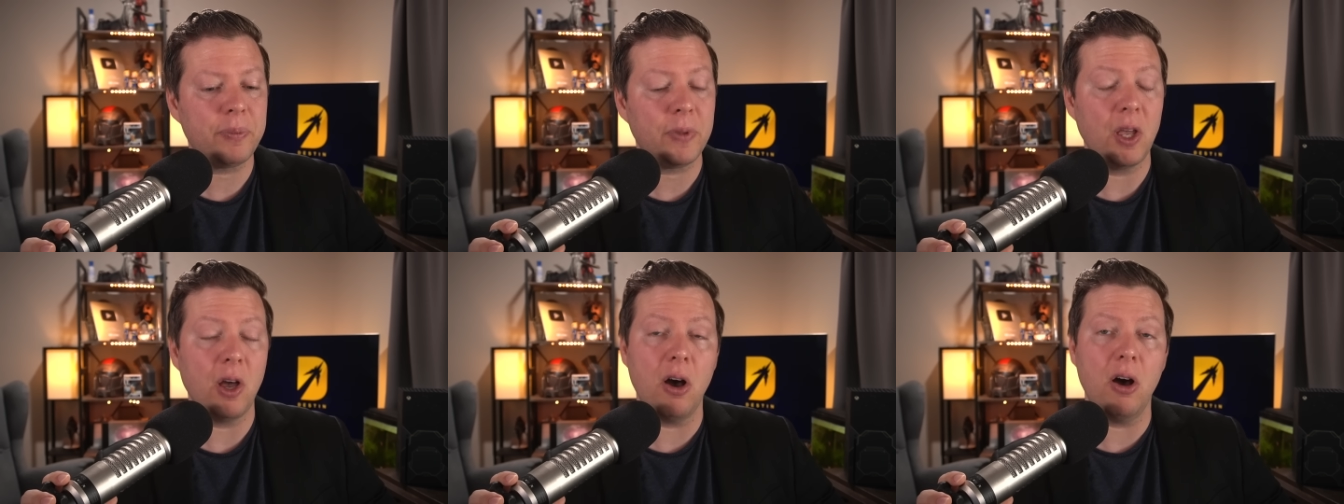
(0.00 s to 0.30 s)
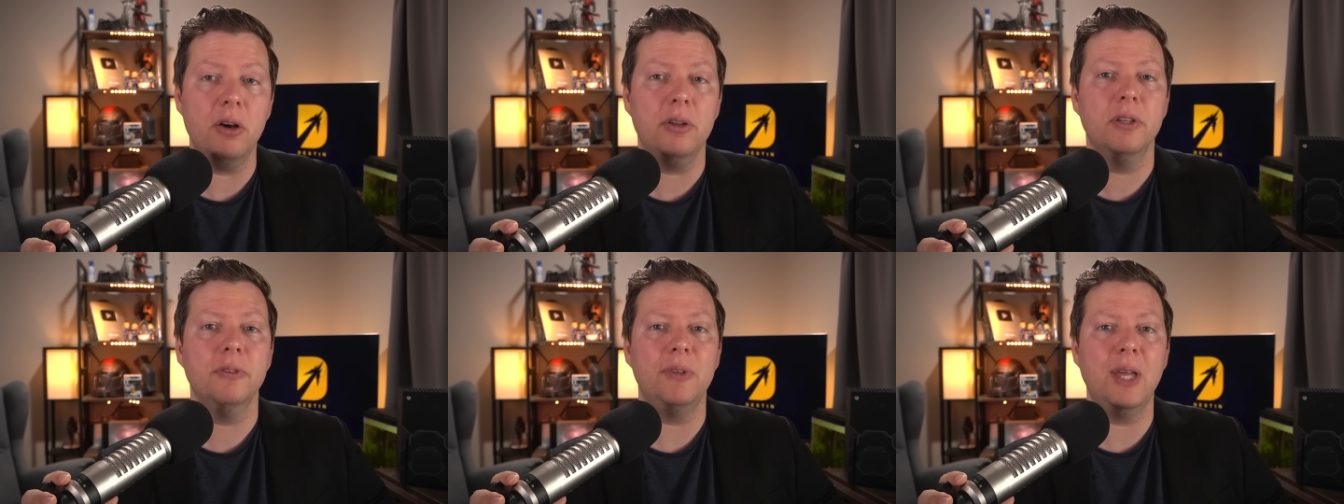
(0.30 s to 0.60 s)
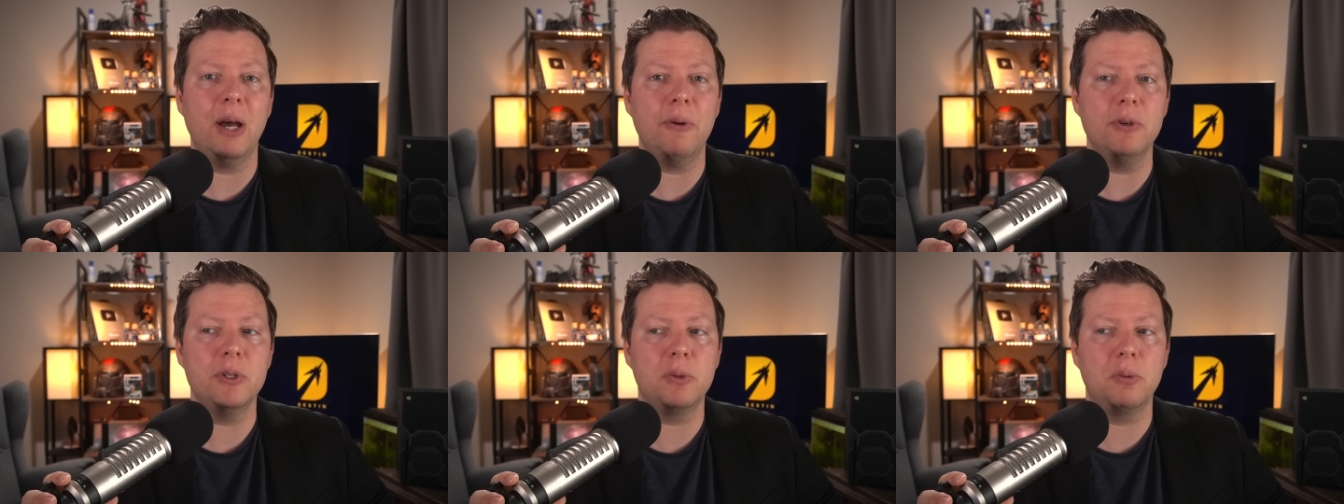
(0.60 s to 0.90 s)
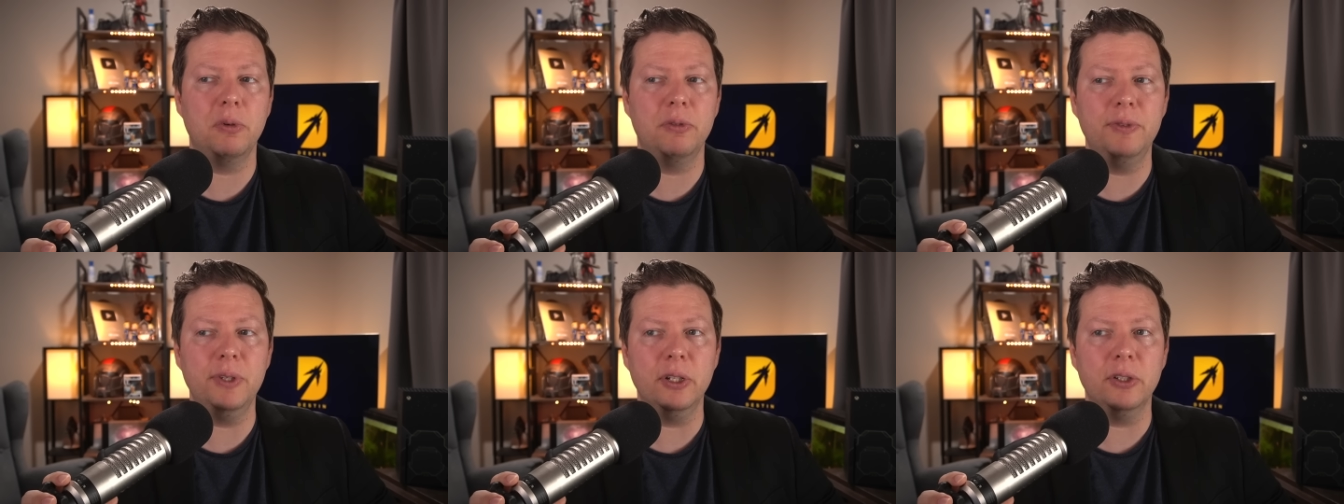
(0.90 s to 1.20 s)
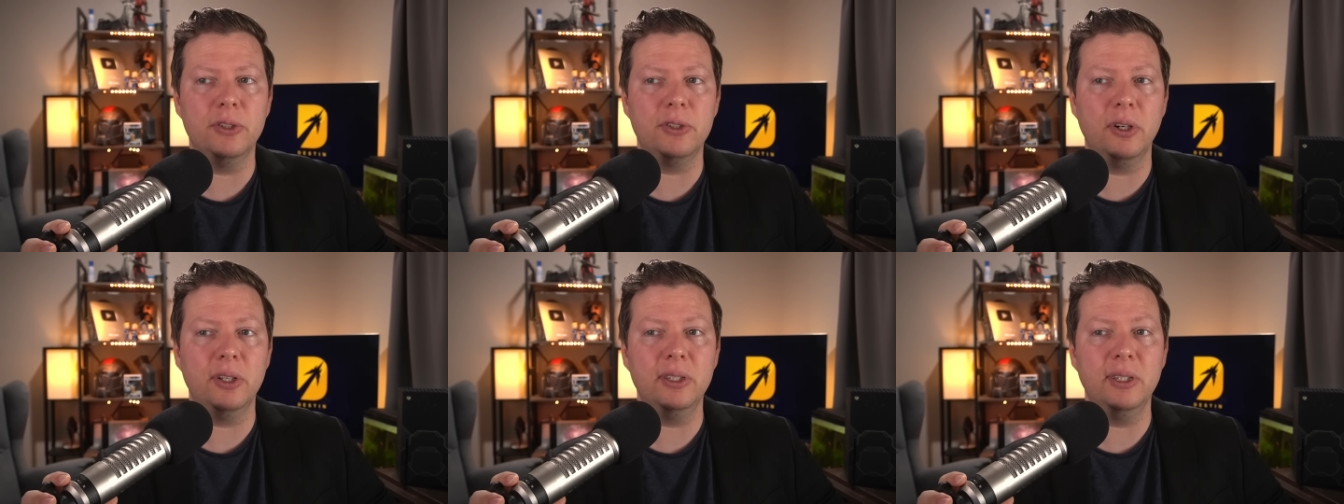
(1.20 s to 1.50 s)
all of that was
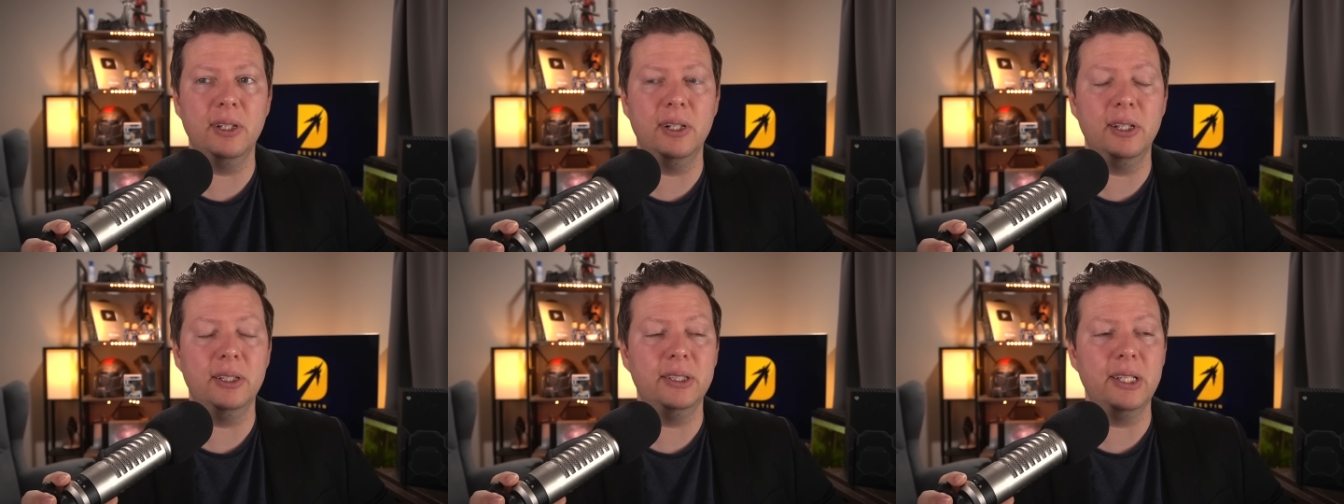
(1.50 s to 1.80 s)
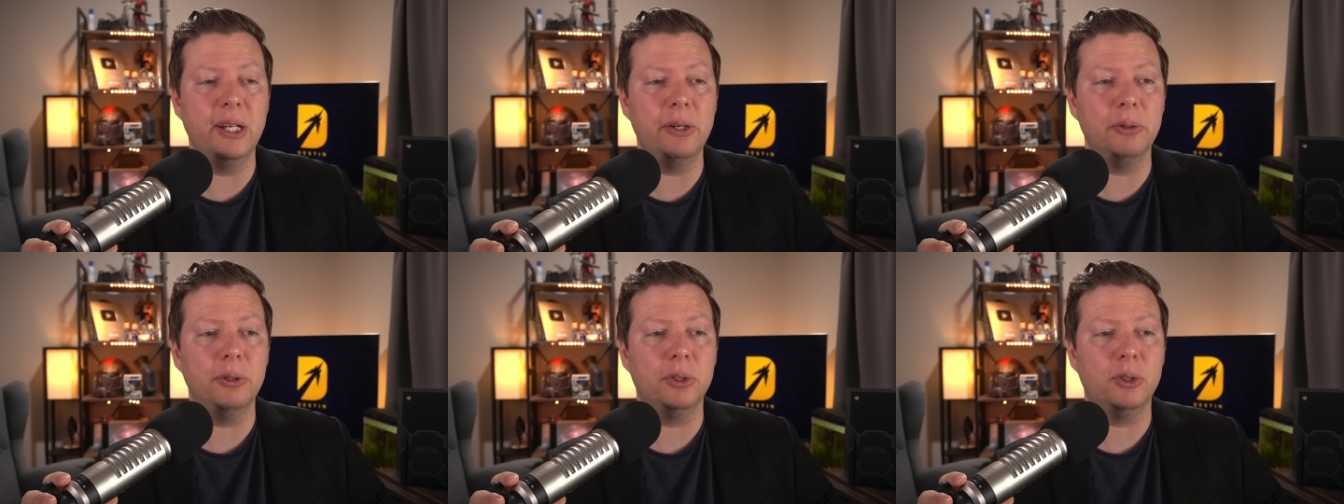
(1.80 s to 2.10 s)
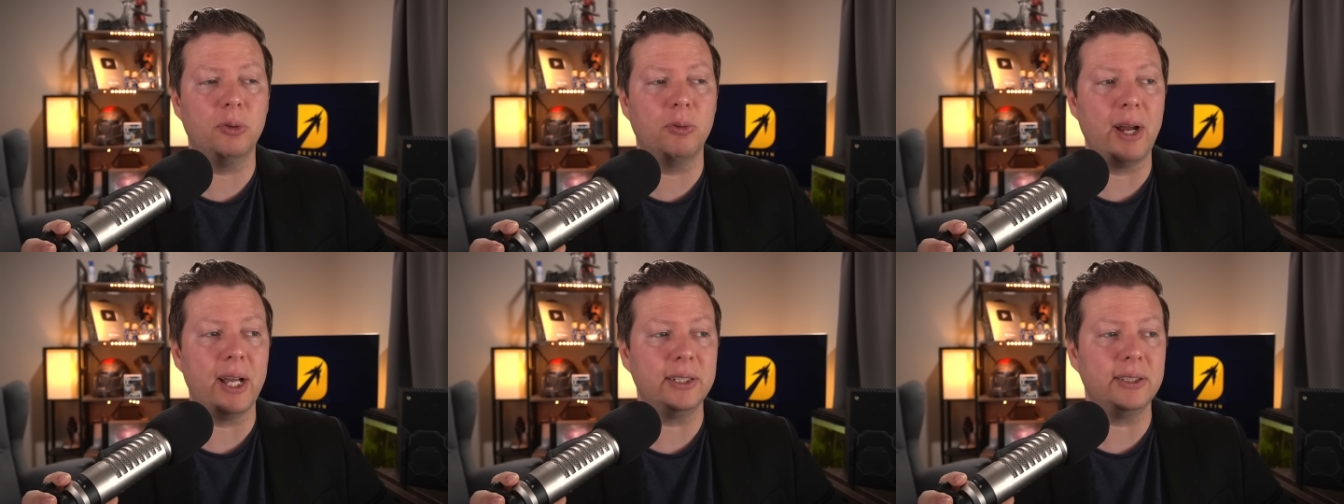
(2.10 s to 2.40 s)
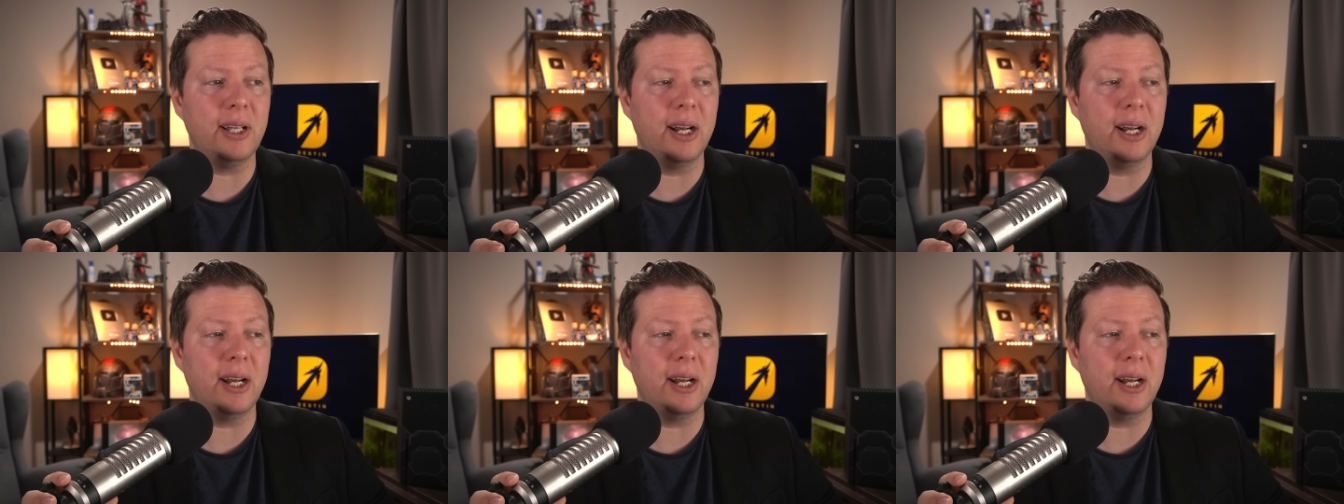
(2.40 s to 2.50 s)
revealed during the Nintendo Direct,